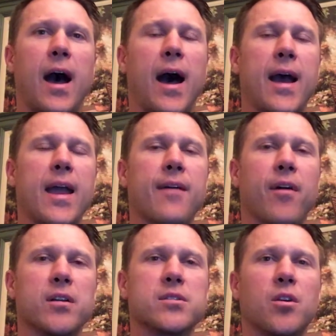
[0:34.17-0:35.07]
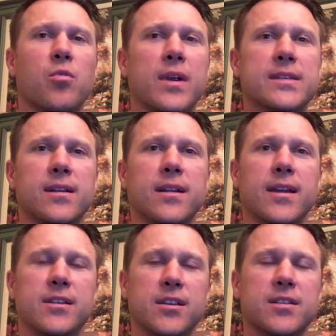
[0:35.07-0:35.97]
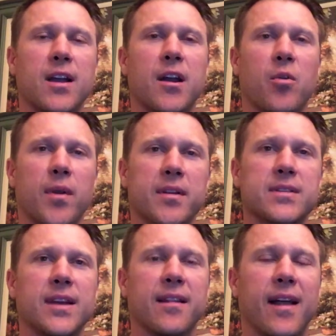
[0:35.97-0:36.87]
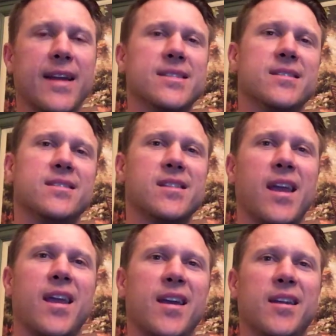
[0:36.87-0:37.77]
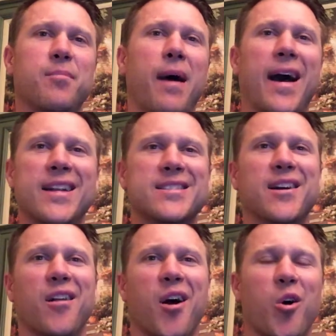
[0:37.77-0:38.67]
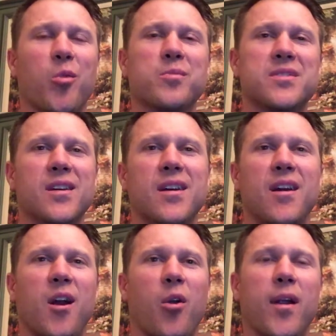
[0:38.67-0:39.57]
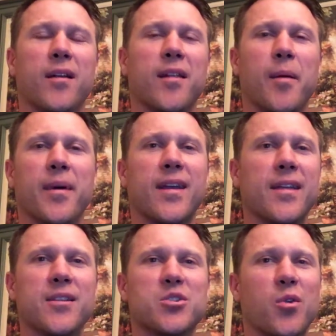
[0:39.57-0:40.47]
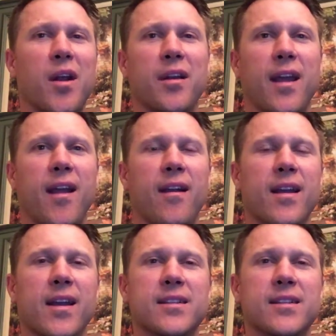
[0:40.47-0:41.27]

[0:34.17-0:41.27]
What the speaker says: I have also recently just gotten a real estate license and buy and sell homes around Lubbock and the surrounding area.